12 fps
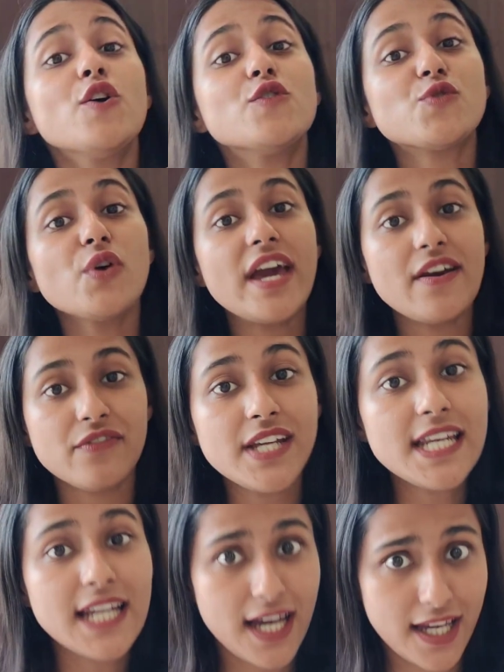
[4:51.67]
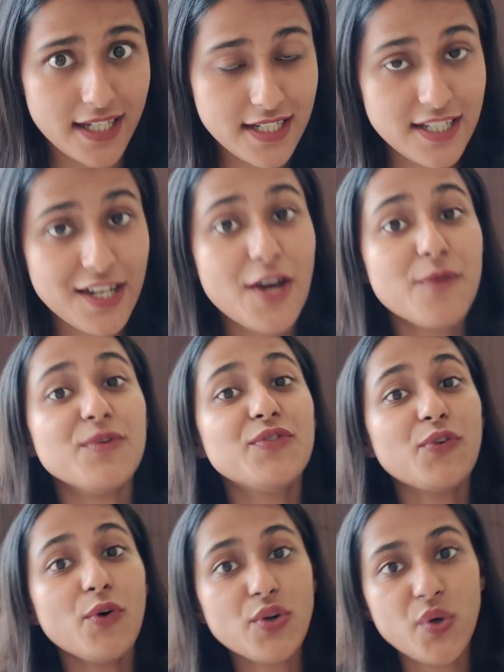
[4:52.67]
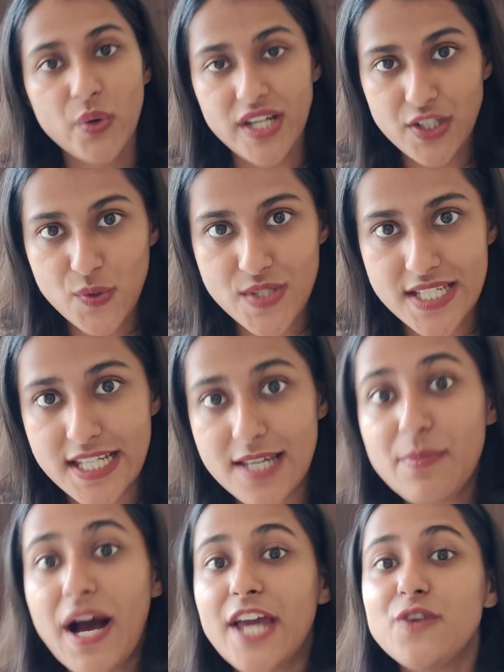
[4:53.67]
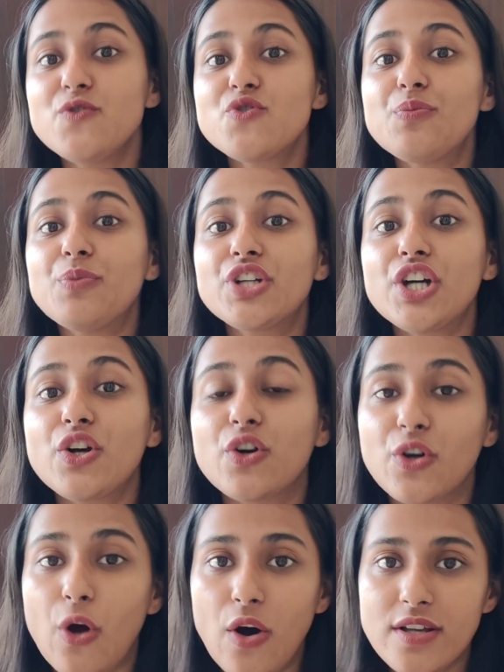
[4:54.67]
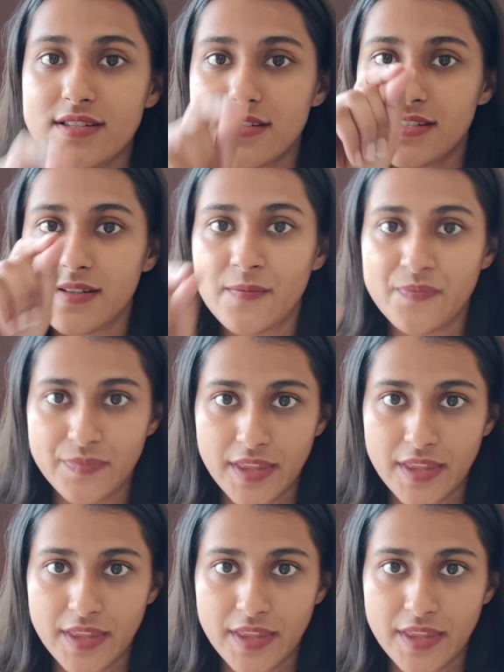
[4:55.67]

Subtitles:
So every night before going to sleep, I used to put a cross